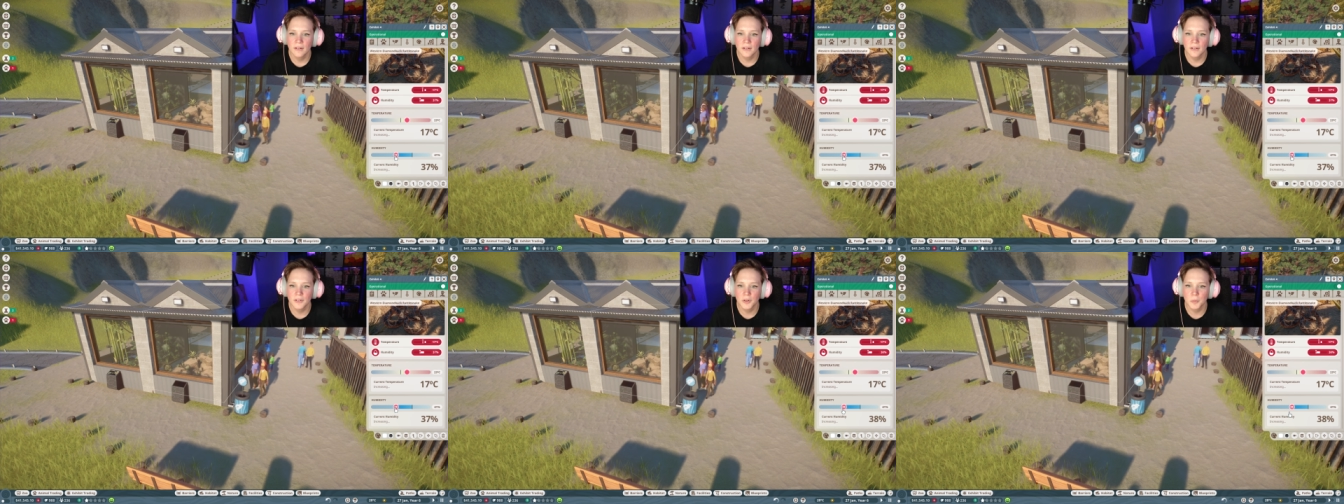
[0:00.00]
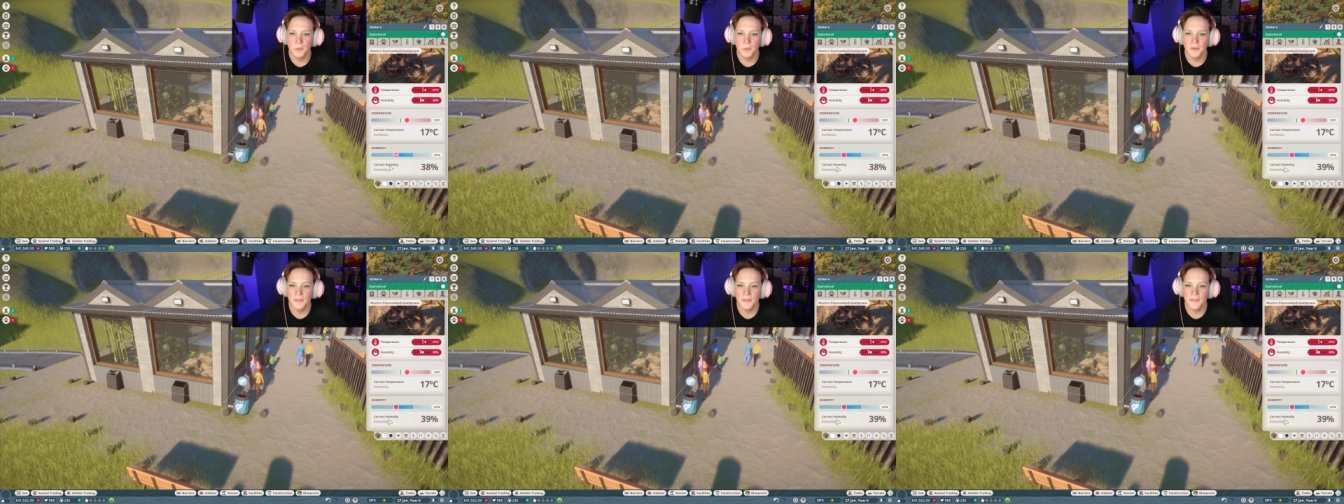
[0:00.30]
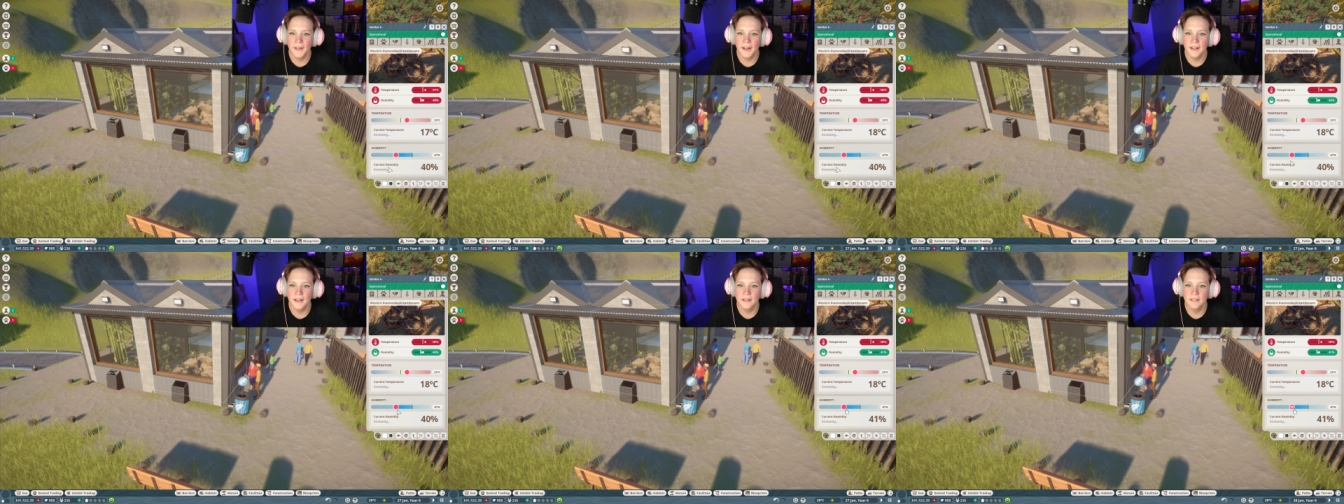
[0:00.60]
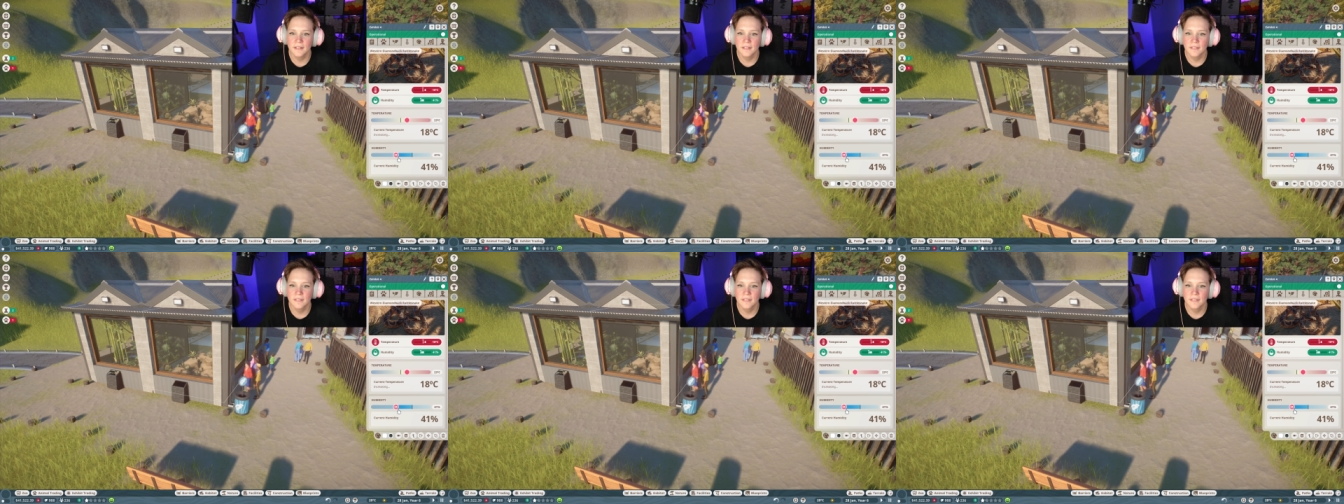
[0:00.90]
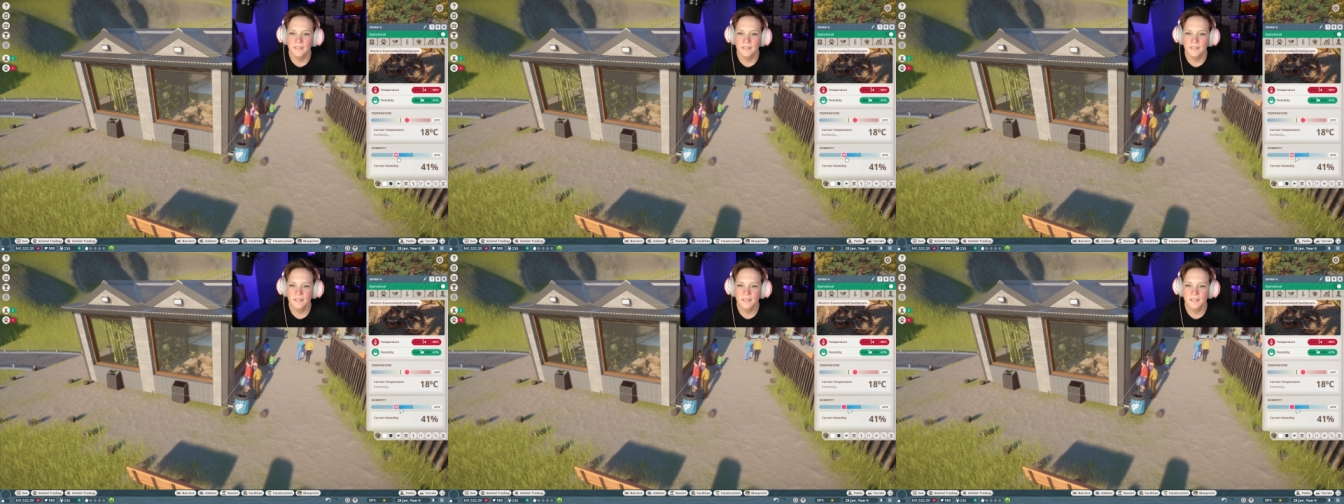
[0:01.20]
A little more than that.
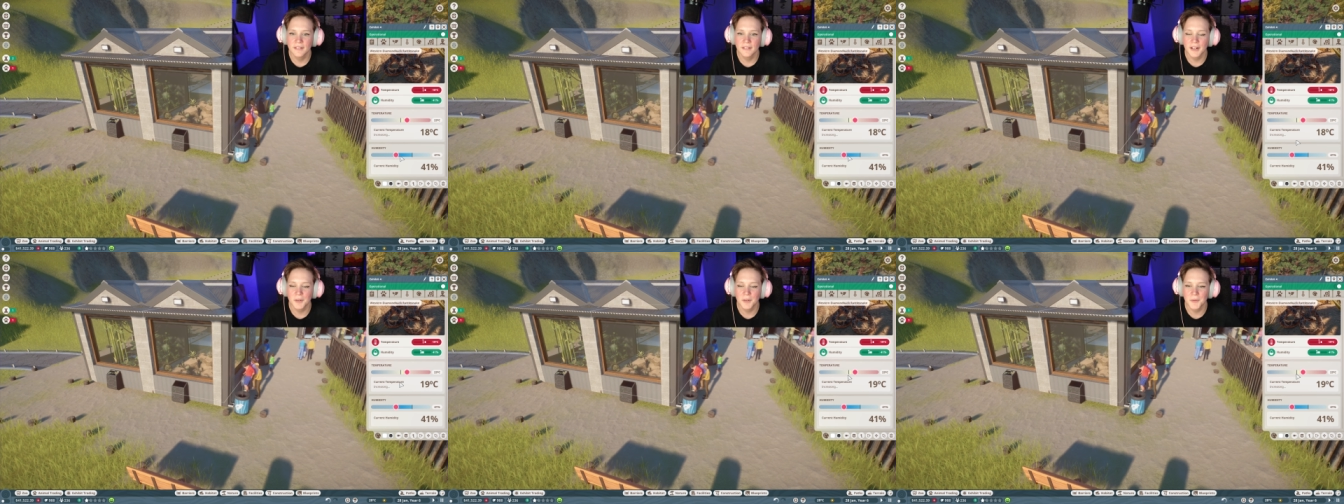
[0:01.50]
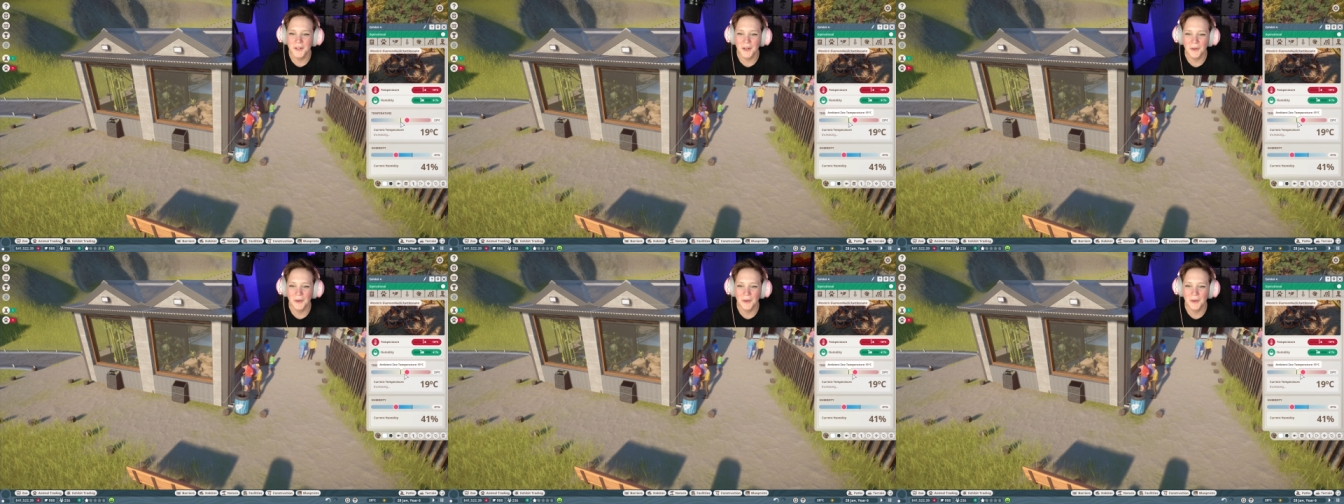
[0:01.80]
There we go.